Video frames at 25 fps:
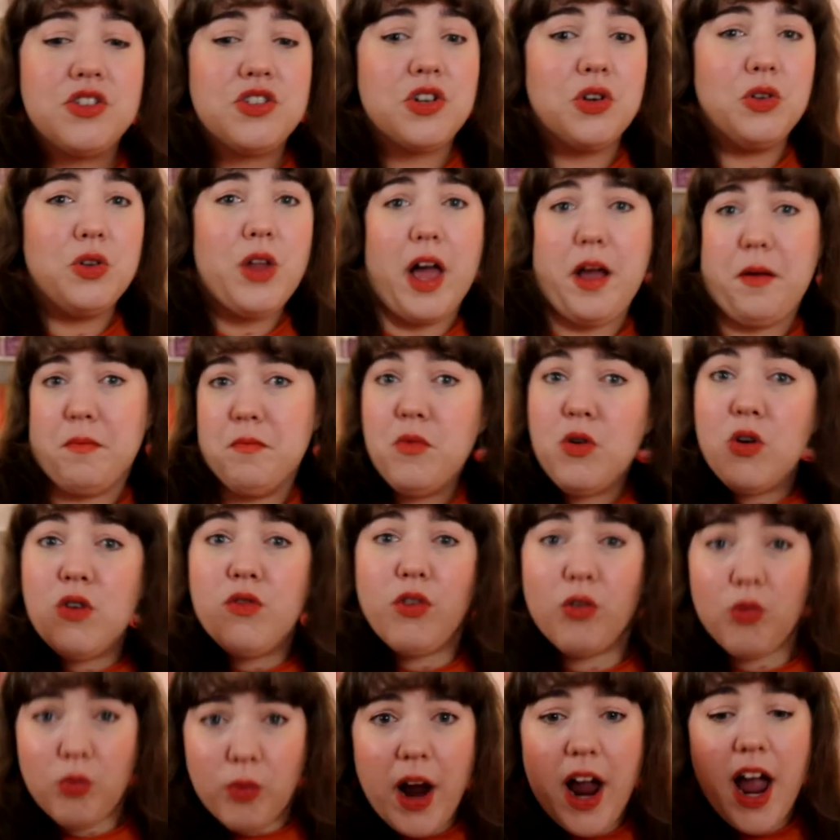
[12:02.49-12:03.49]
So like
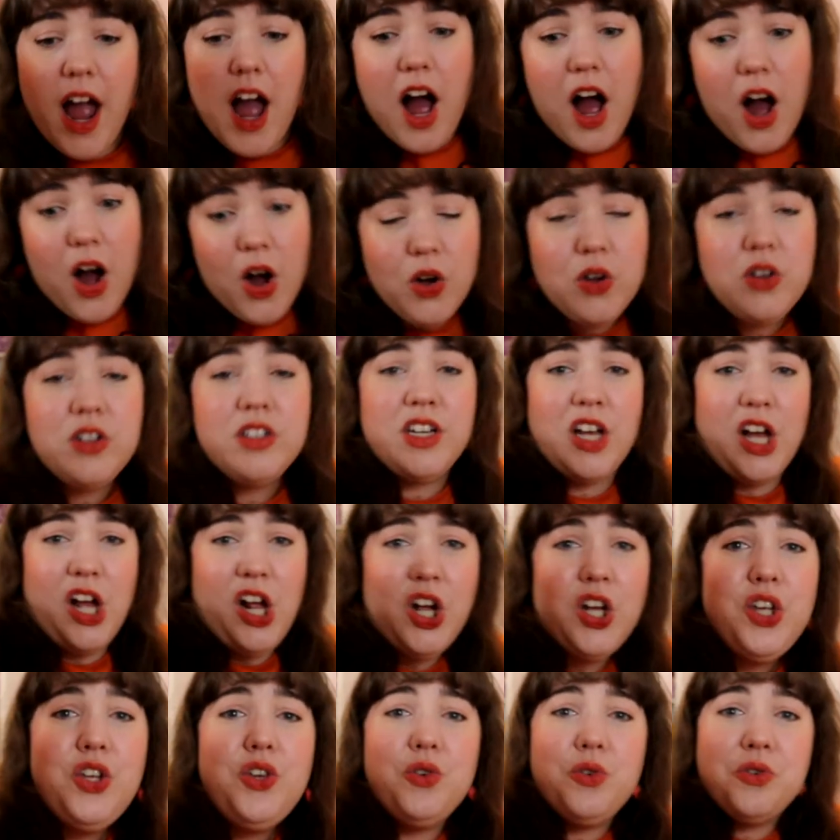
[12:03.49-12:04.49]
move around,
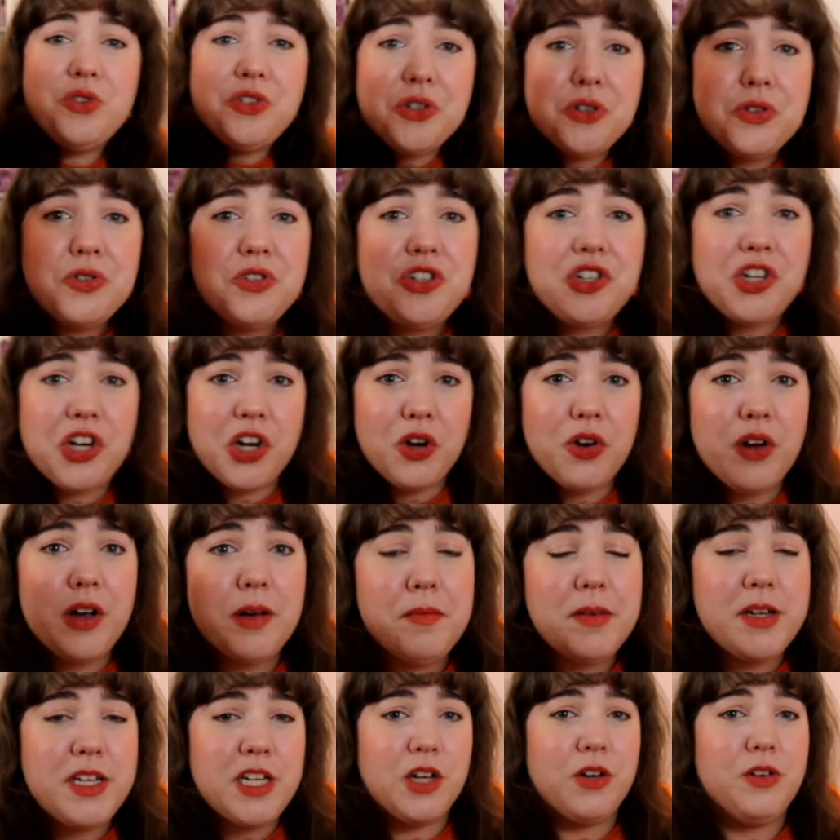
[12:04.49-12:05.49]
use your
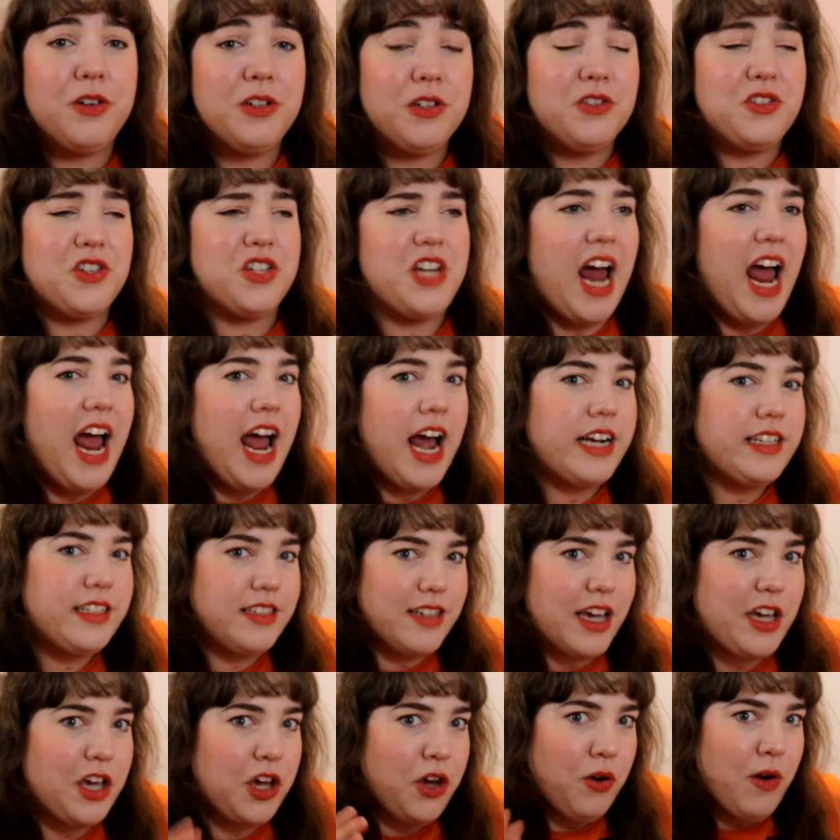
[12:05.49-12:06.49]
cheering materials and
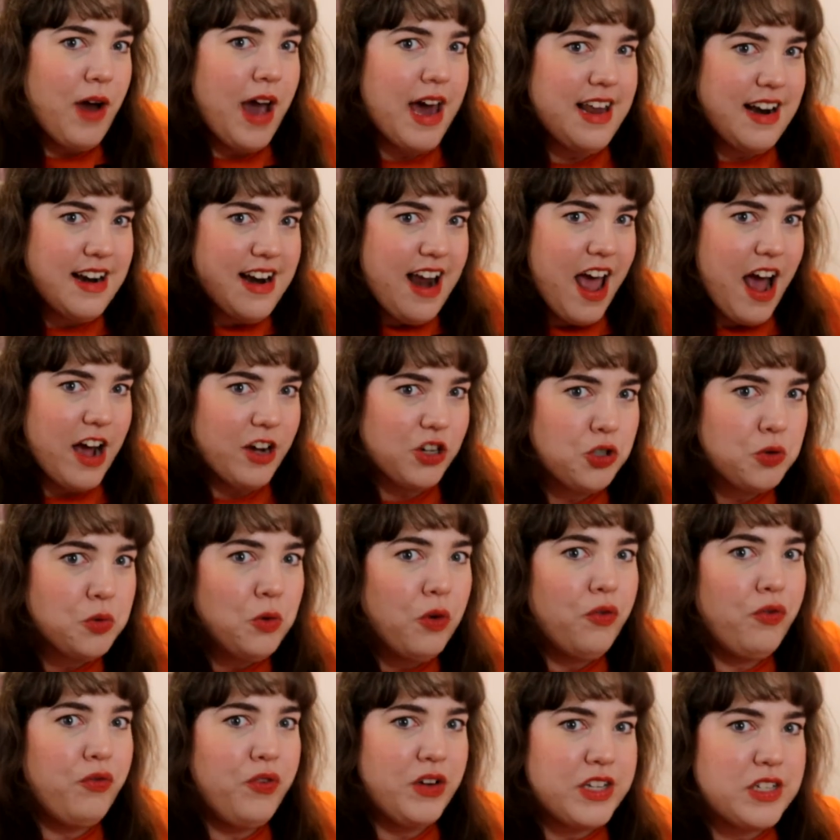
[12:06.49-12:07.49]
act like you're at an
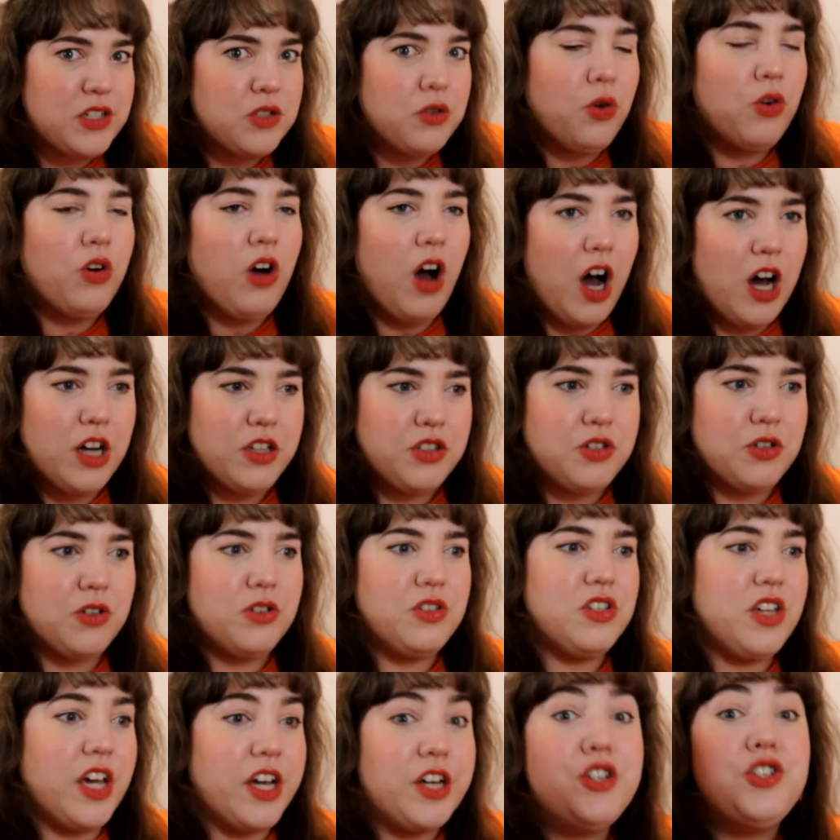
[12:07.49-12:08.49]
actual physical concert.
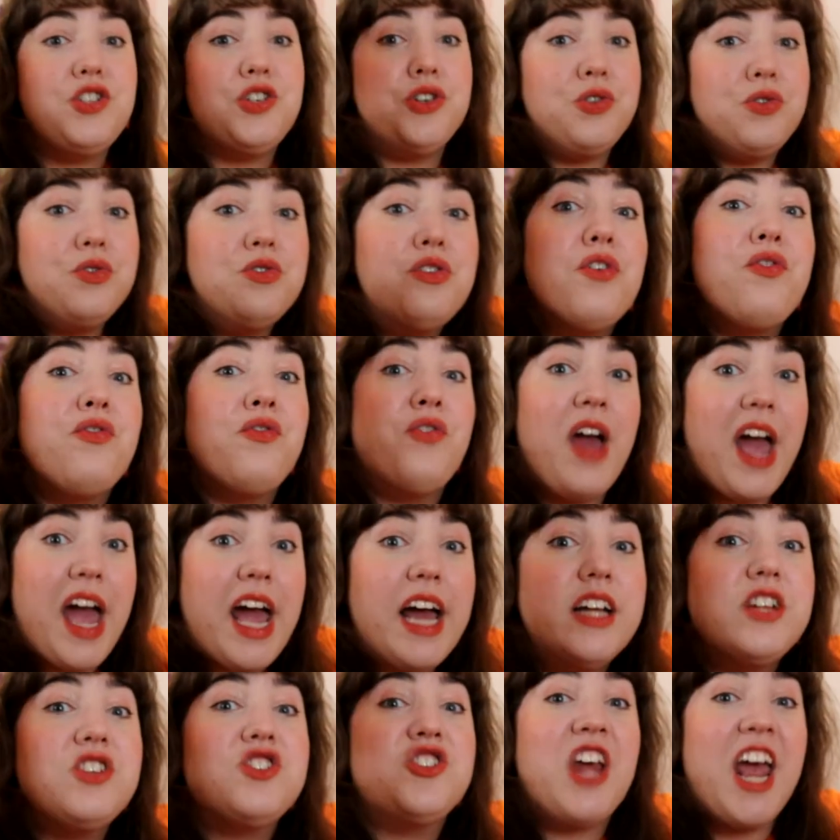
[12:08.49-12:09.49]
It's like do the
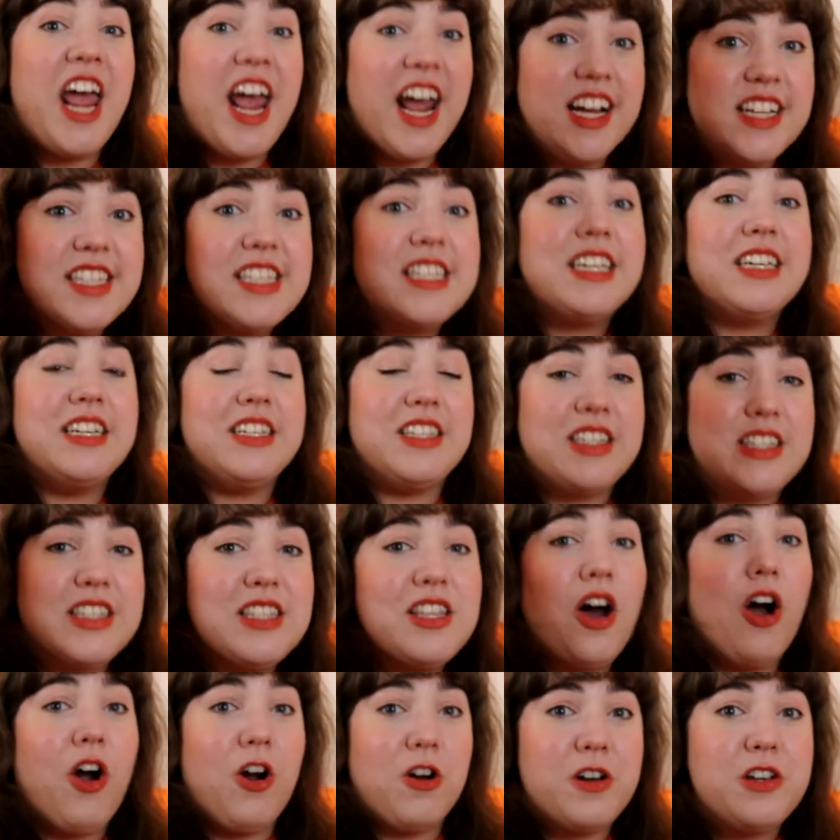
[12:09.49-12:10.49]
fan chants because
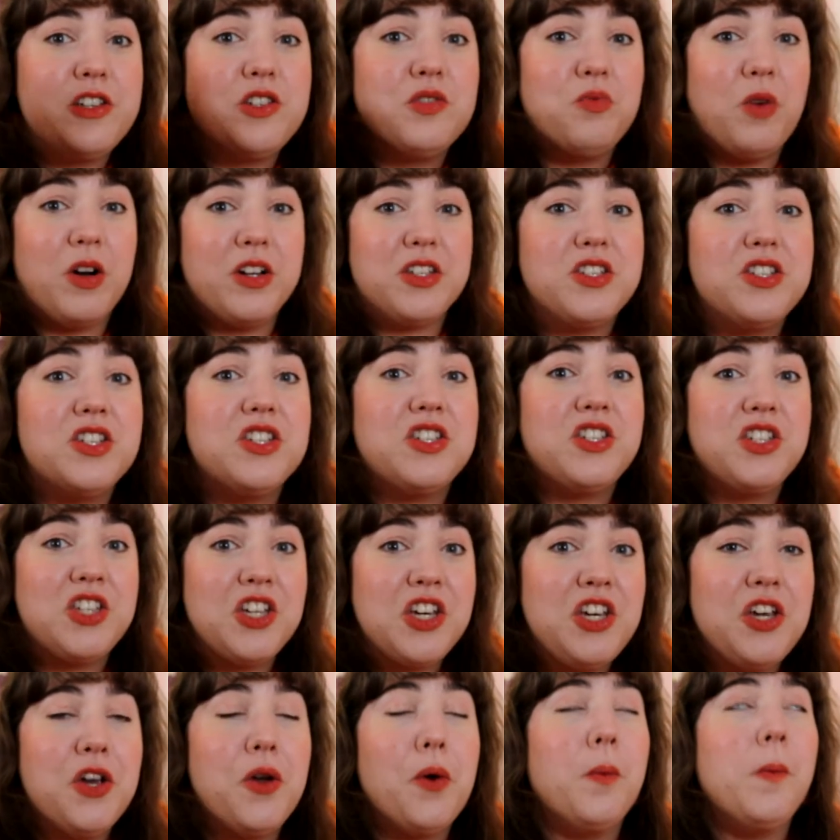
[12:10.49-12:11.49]
the artist wants to
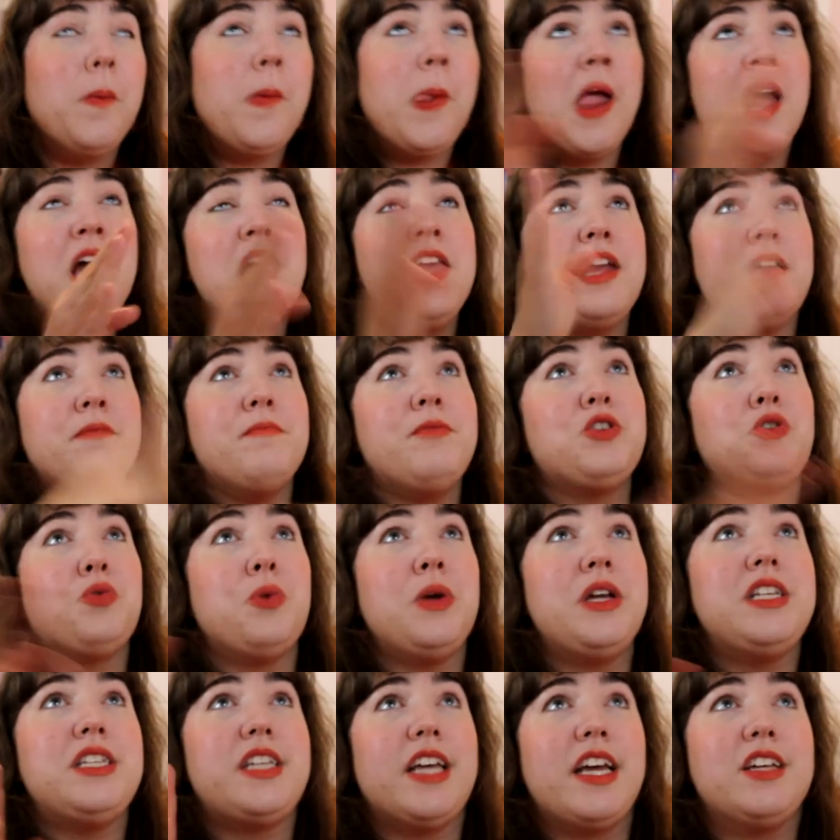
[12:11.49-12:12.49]
see you. In
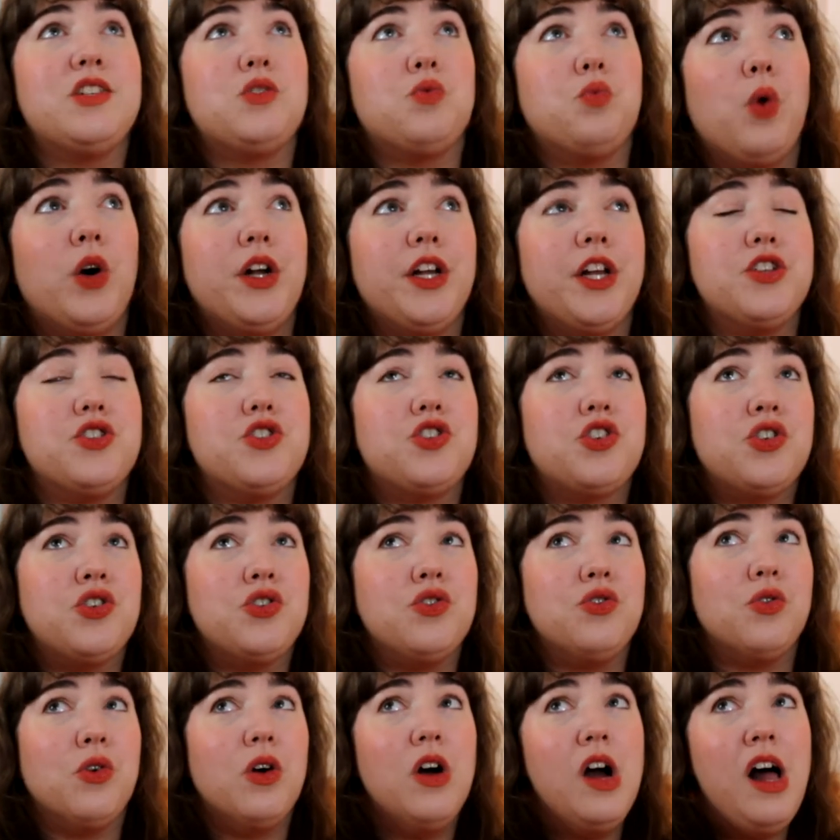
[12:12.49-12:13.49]
between days one and
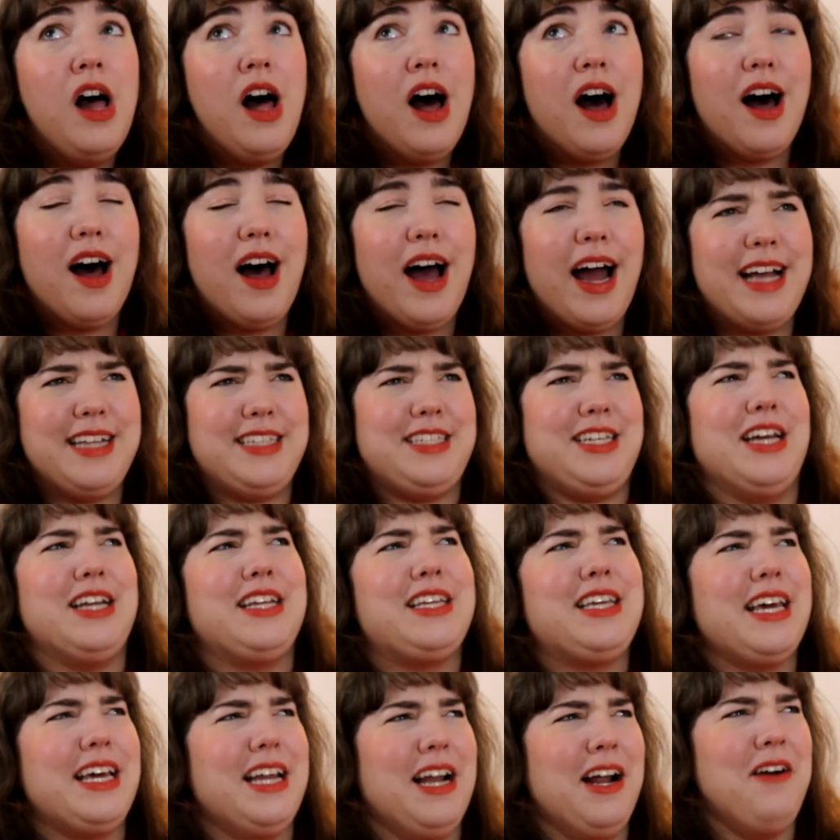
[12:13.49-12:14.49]
two, I
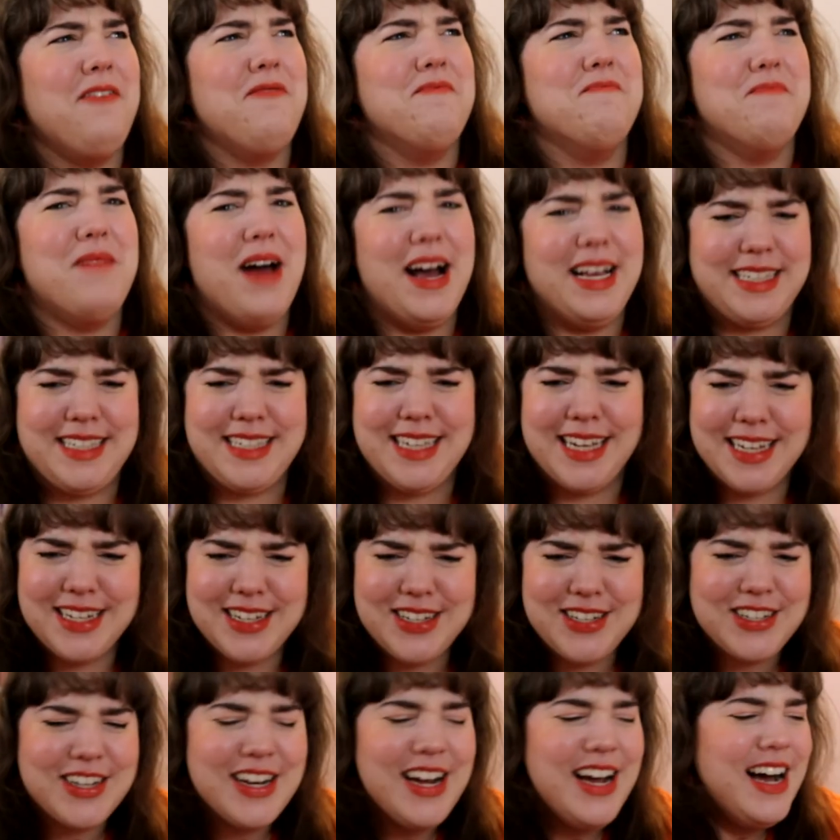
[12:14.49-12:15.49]
did get a
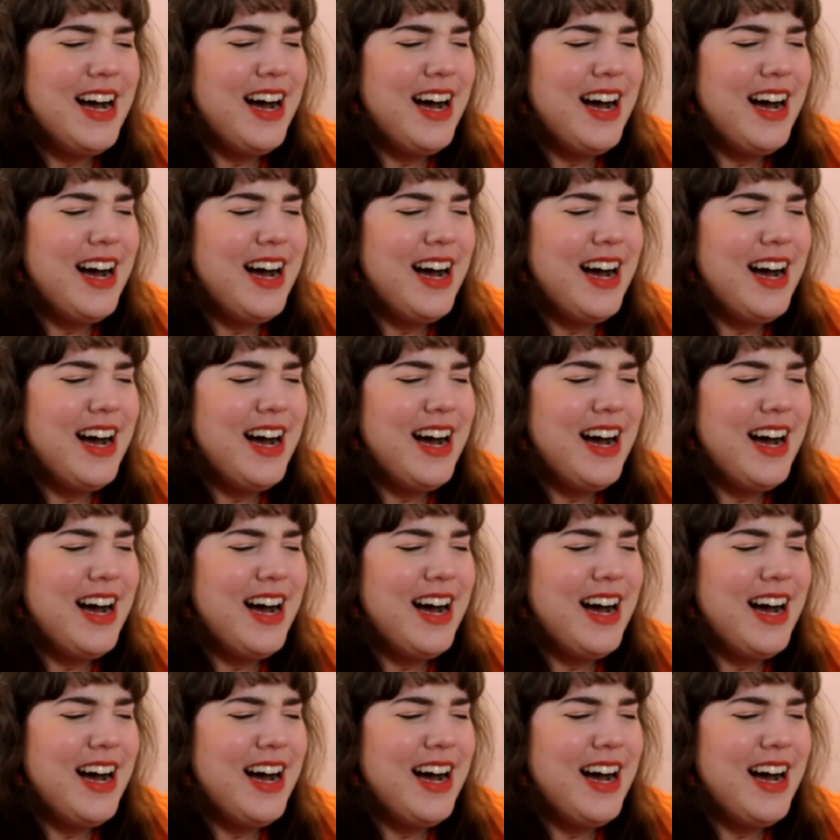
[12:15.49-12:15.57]
message.